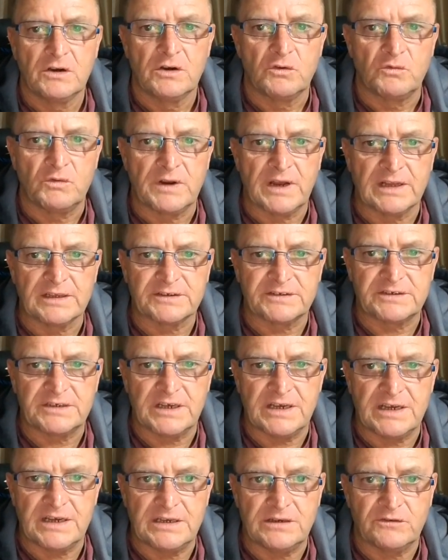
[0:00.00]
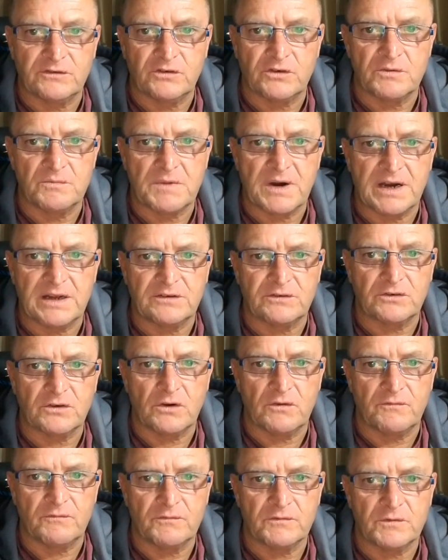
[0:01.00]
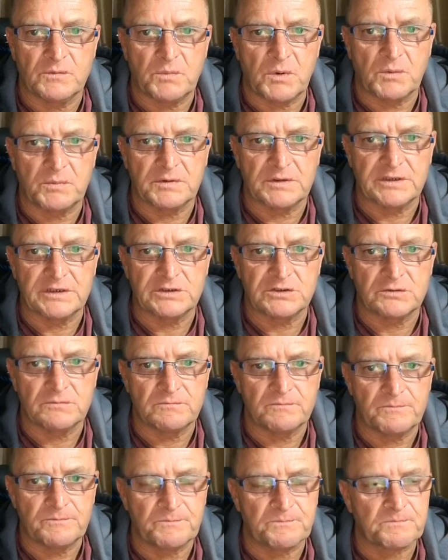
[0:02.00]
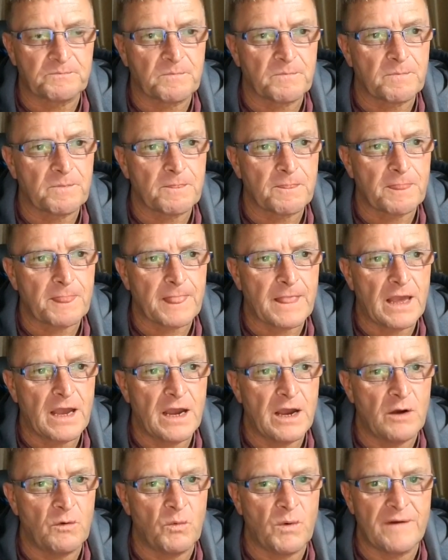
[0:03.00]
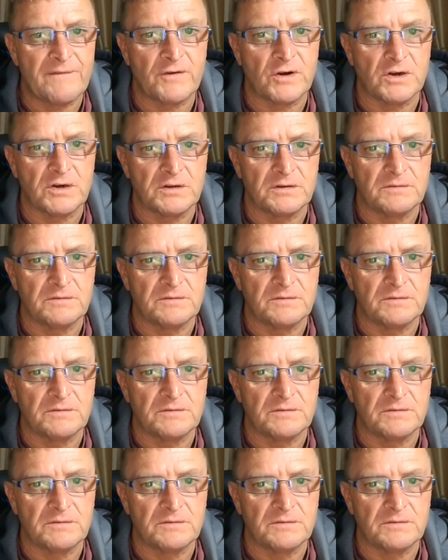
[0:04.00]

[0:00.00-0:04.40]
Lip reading: reality into the minds of the population. However,